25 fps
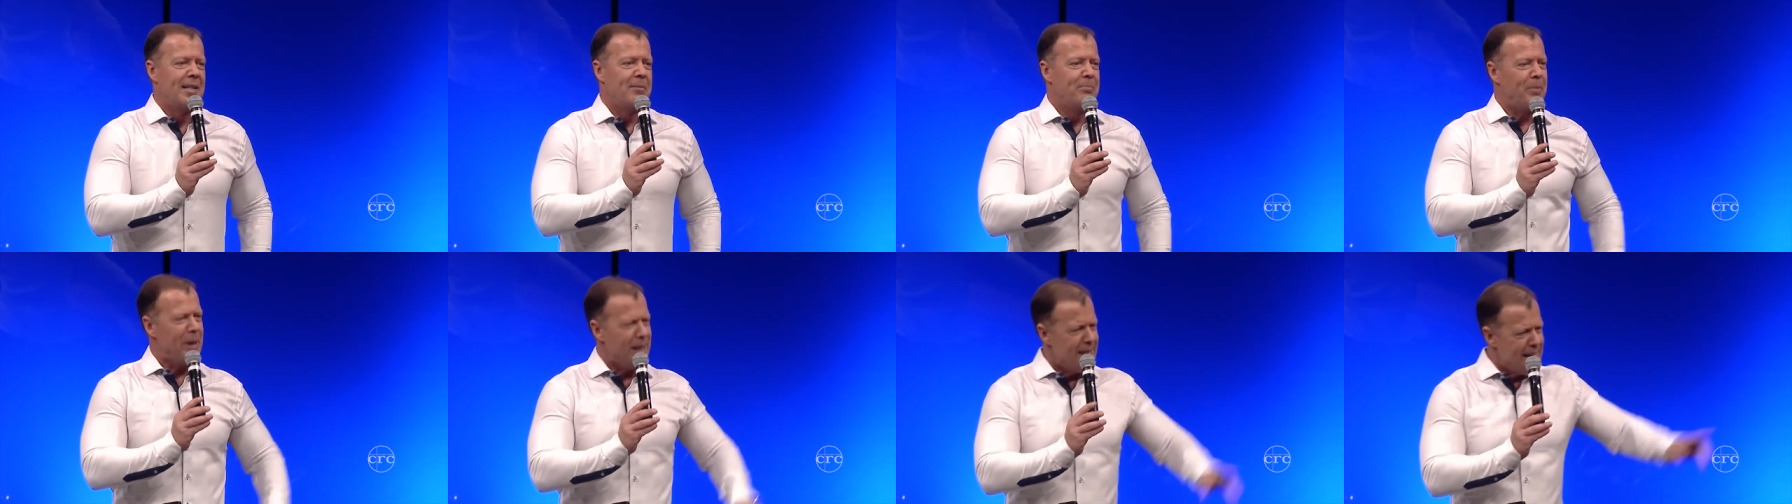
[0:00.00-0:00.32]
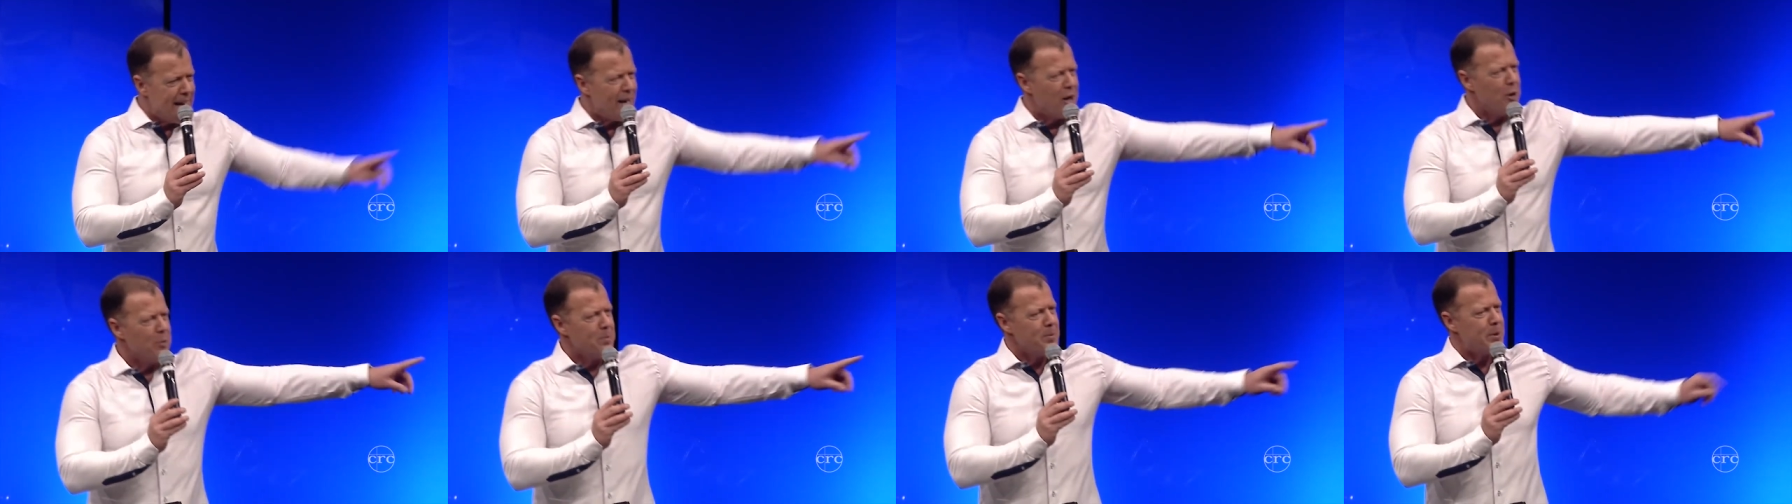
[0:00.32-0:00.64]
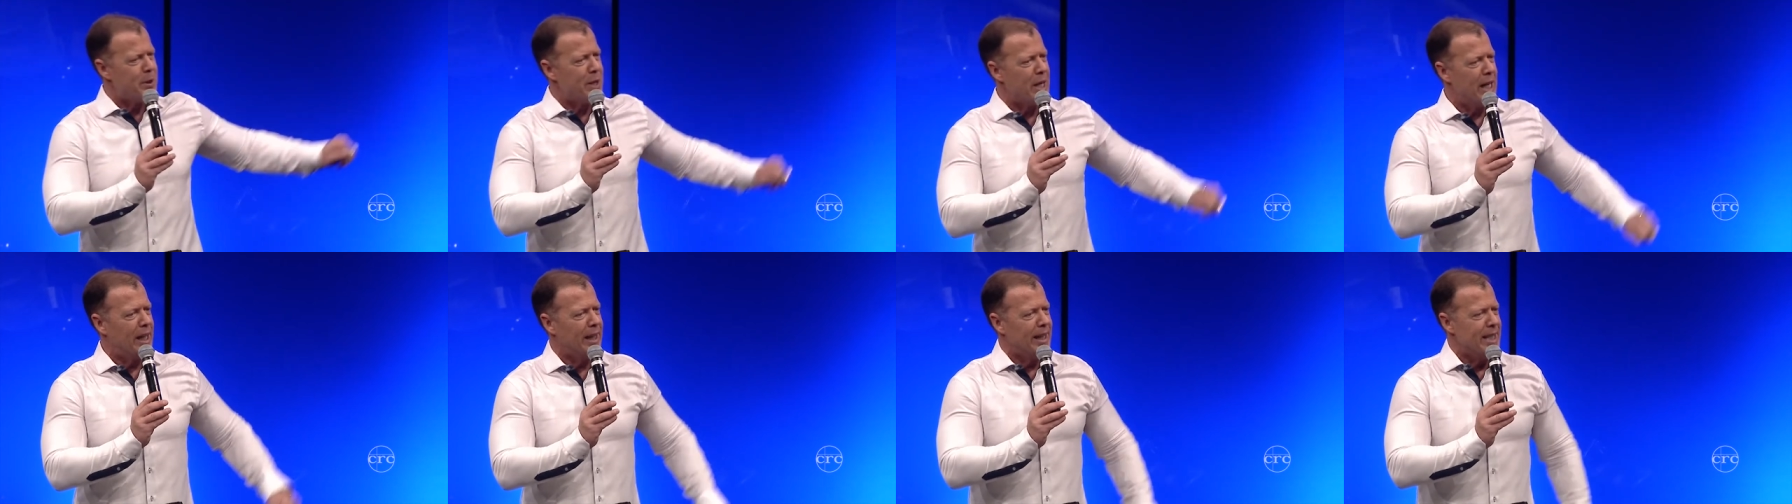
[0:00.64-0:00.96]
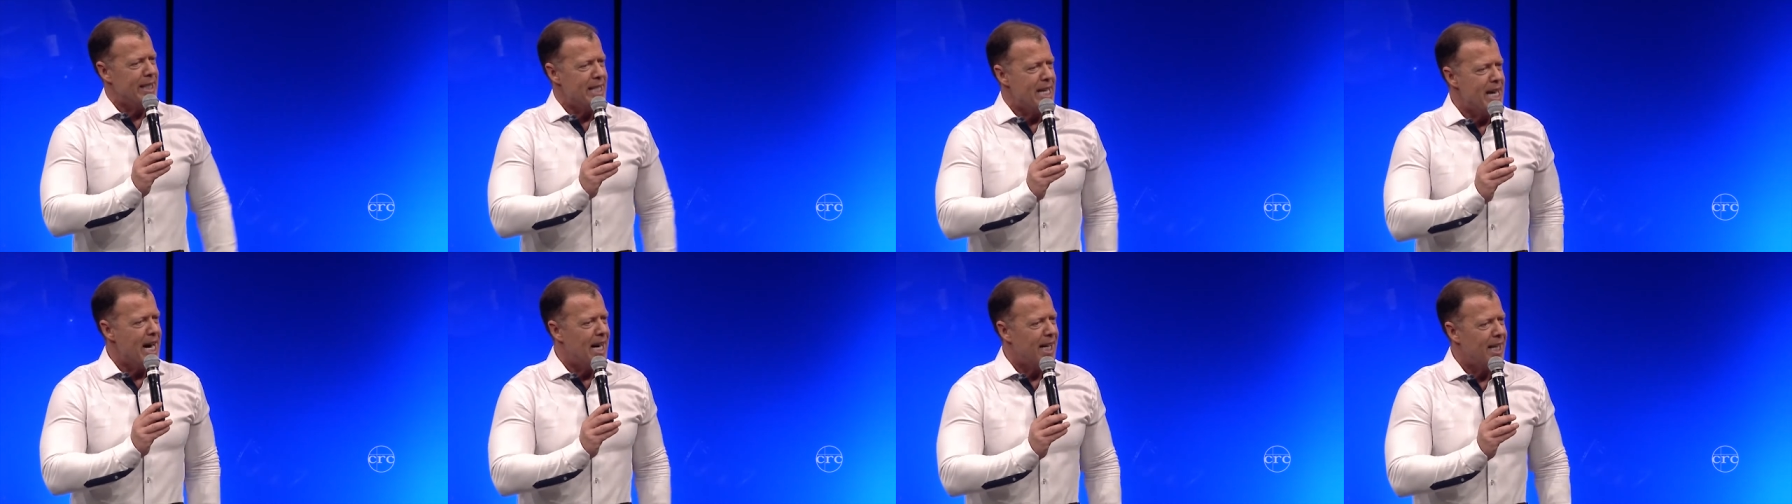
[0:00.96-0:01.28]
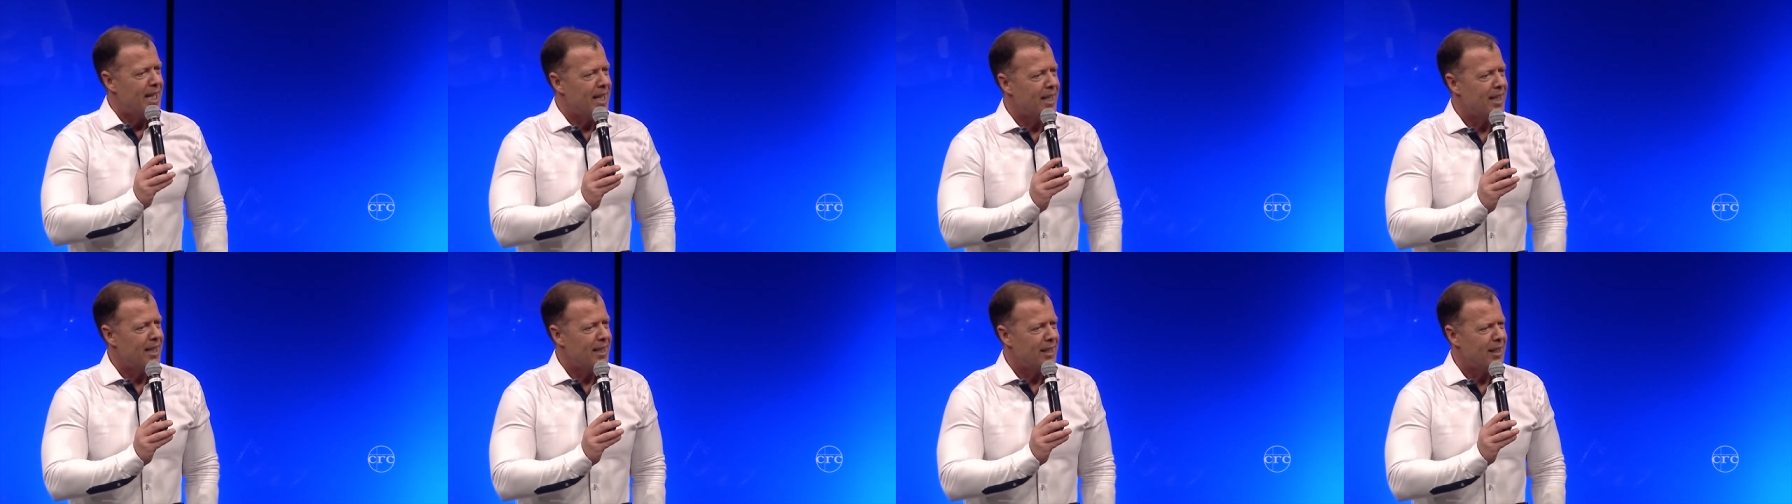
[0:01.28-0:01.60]
be that home cell leader,
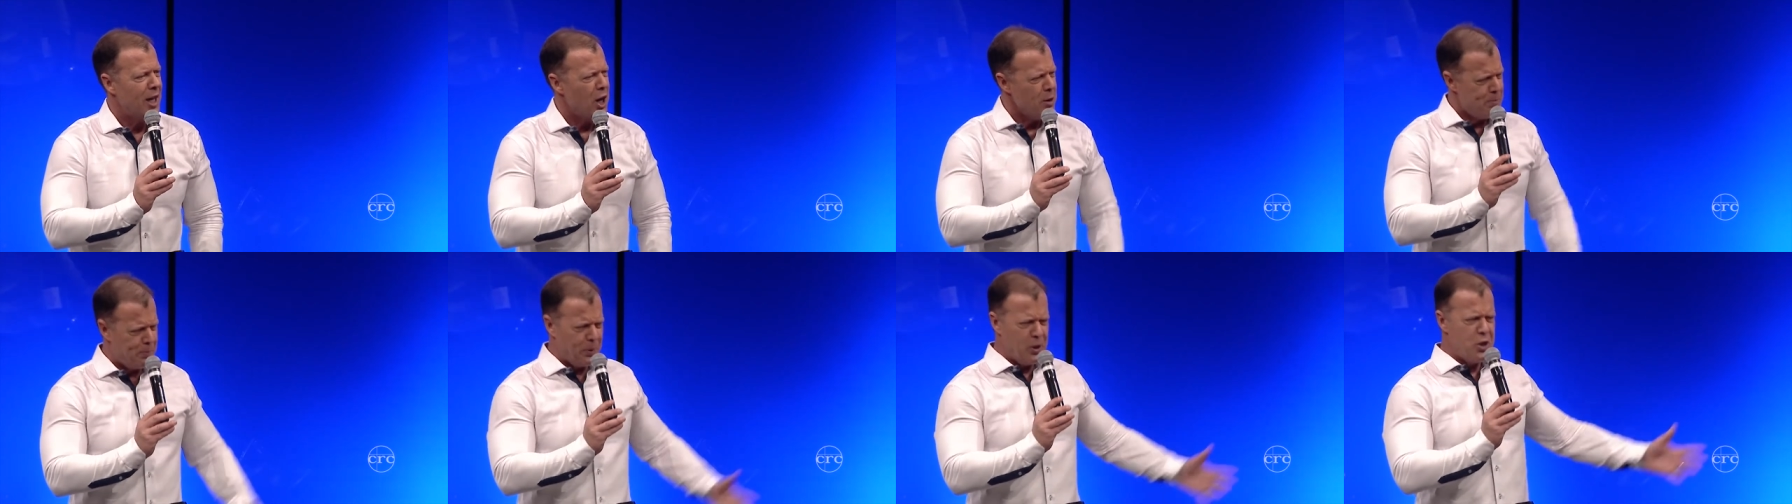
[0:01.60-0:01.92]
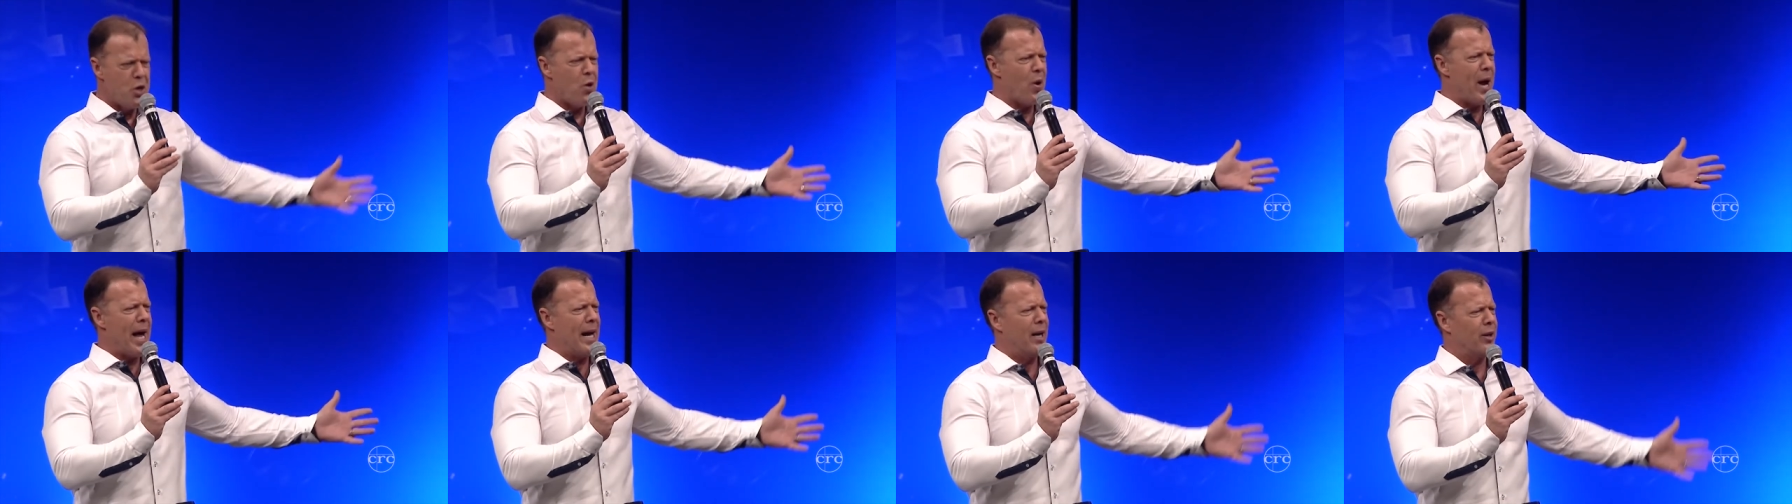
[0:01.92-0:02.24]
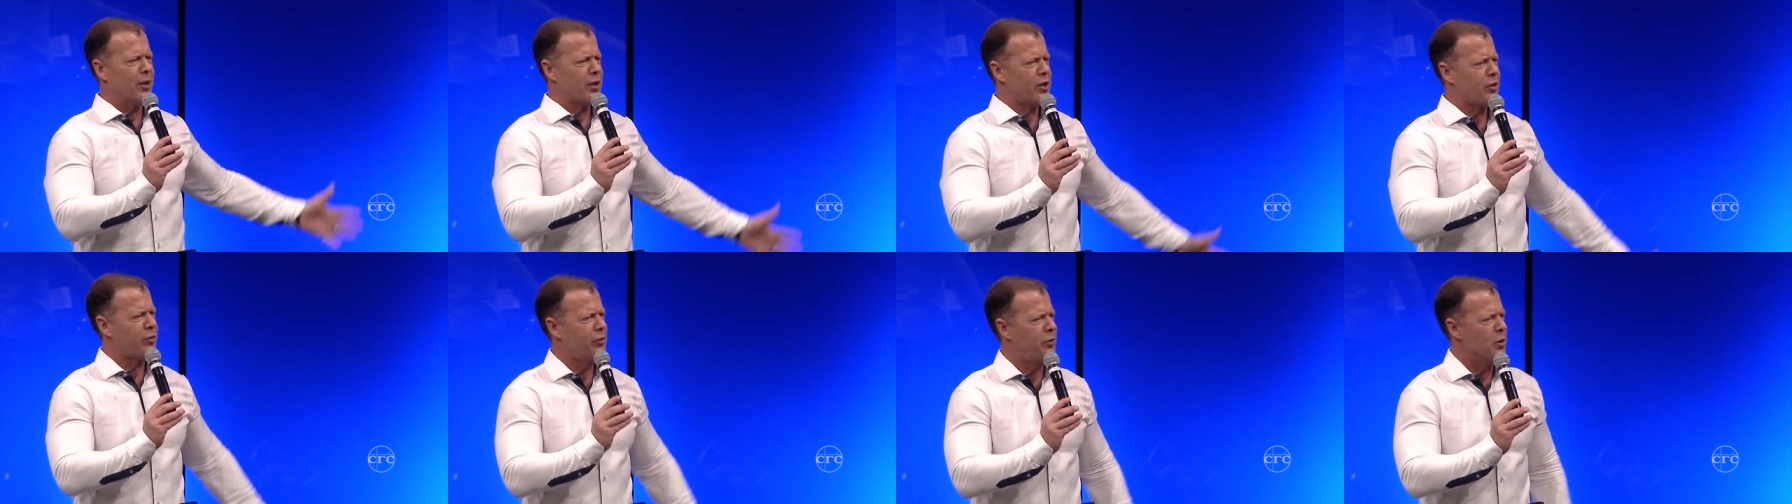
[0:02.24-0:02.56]
open your house